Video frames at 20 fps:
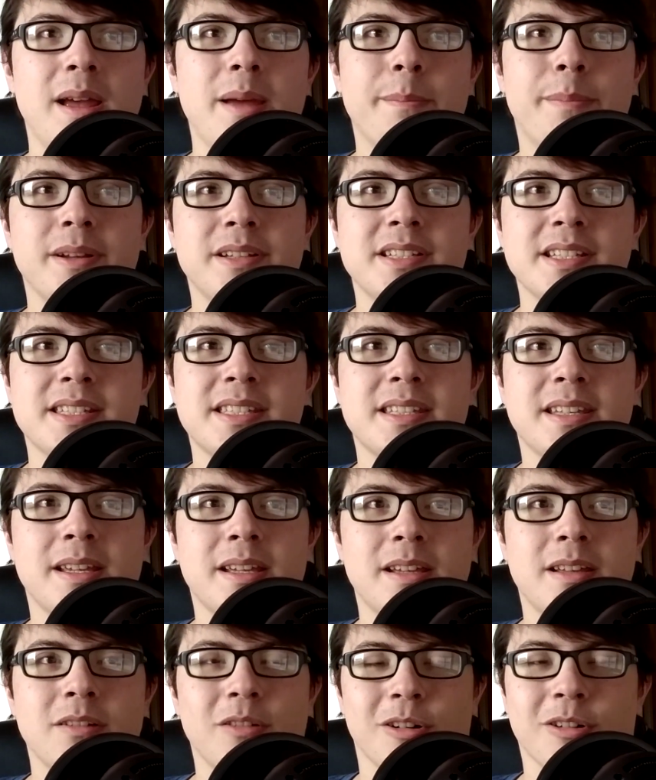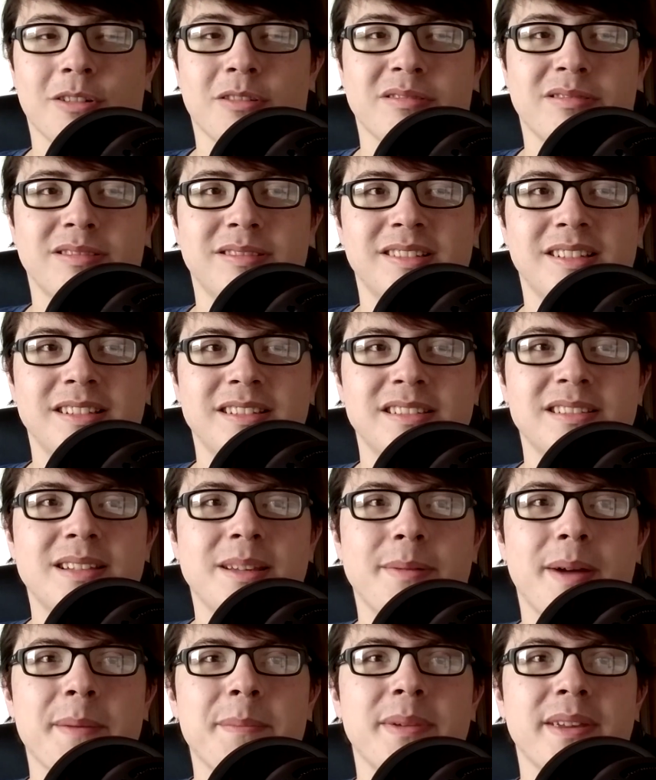or it
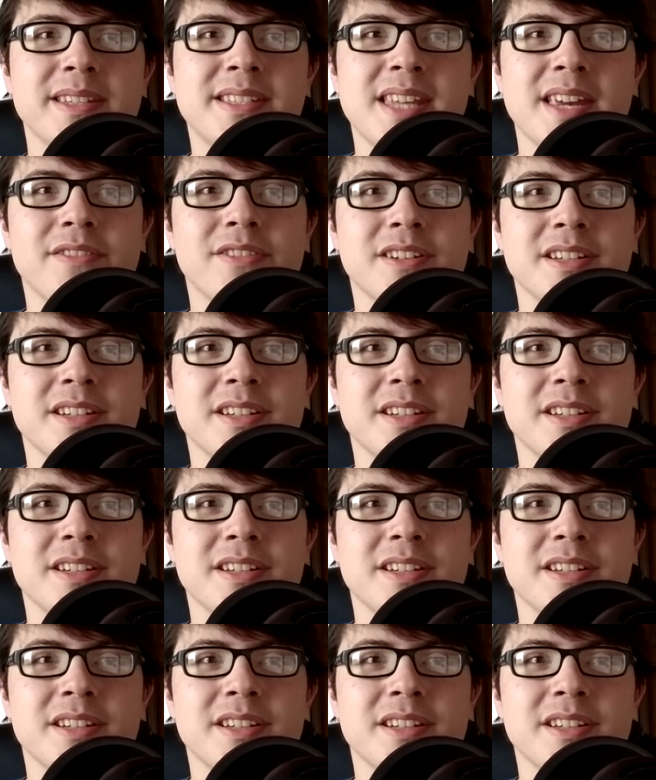might be safer